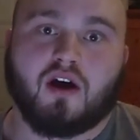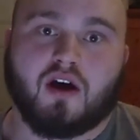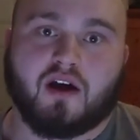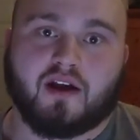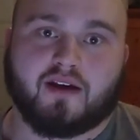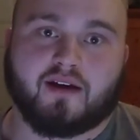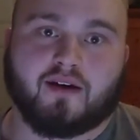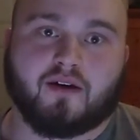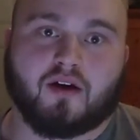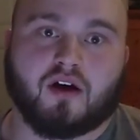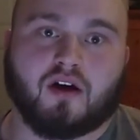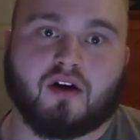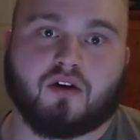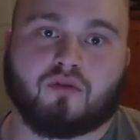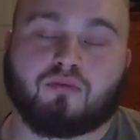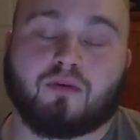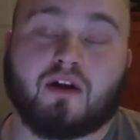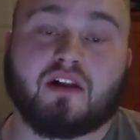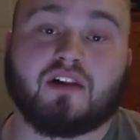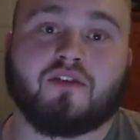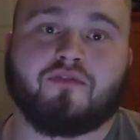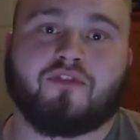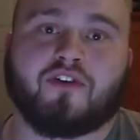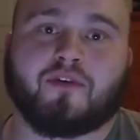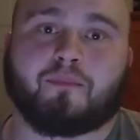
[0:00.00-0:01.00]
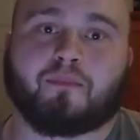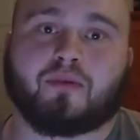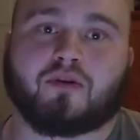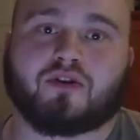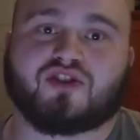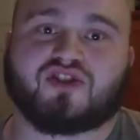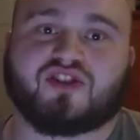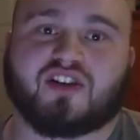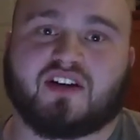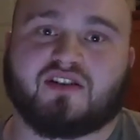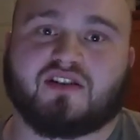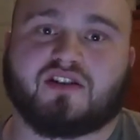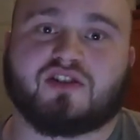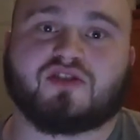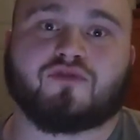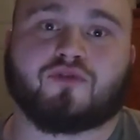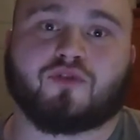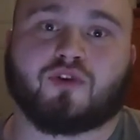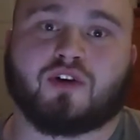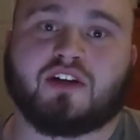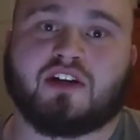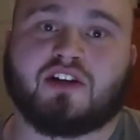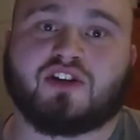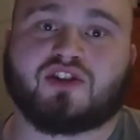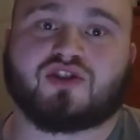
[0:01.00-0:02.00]
a, a uh, relevant percentage
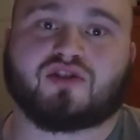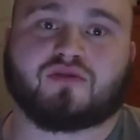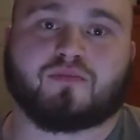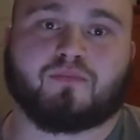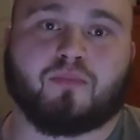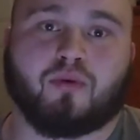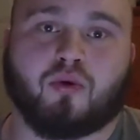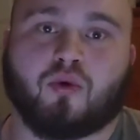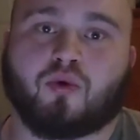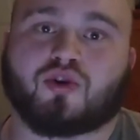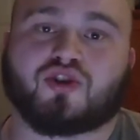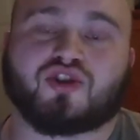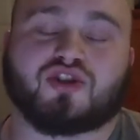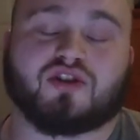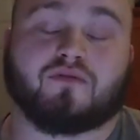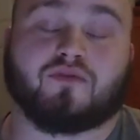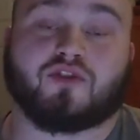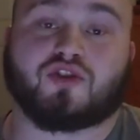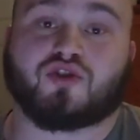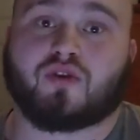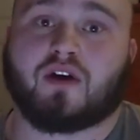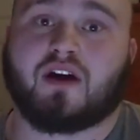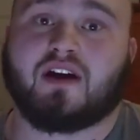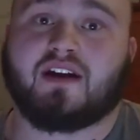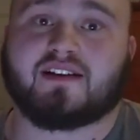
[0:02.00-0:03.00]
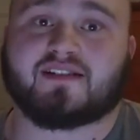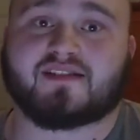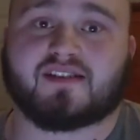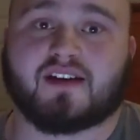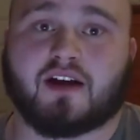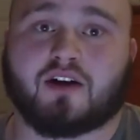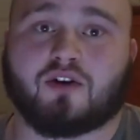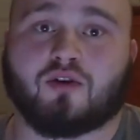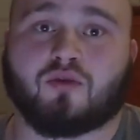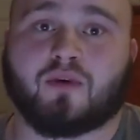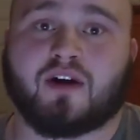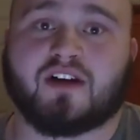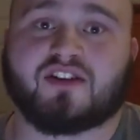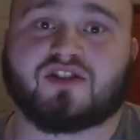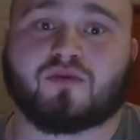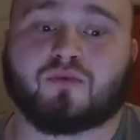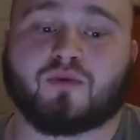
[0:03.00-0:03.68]
for each portion of a training cycle, right?